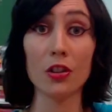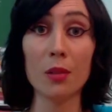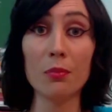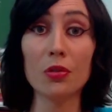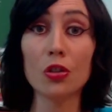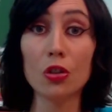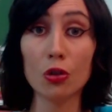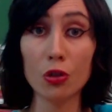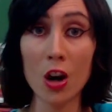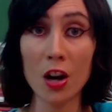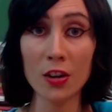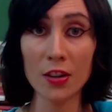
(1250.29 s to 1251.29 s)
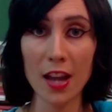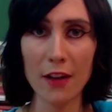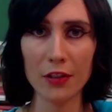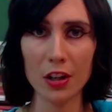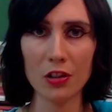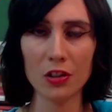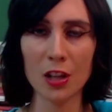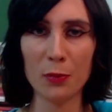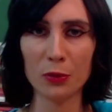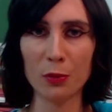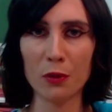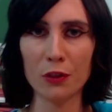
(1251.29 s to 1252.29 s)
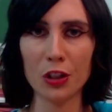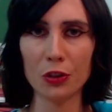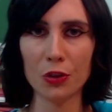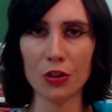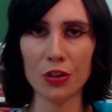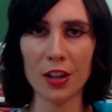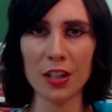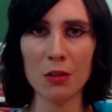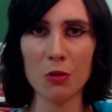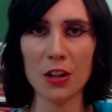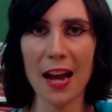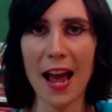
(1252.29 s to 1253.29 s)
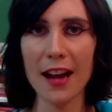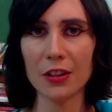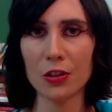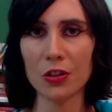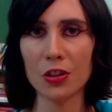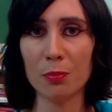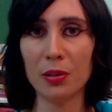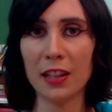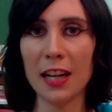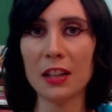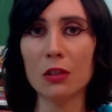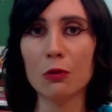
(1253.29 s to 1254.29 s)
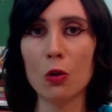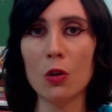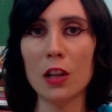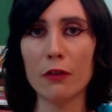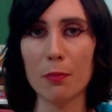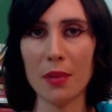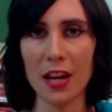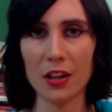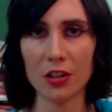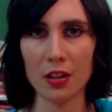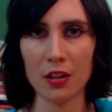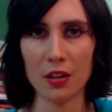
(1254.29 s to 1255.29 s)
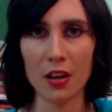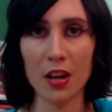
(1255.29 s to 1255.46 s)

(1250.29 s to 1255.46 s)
Some strong evidence comes from a research study where actors played the role of a patient.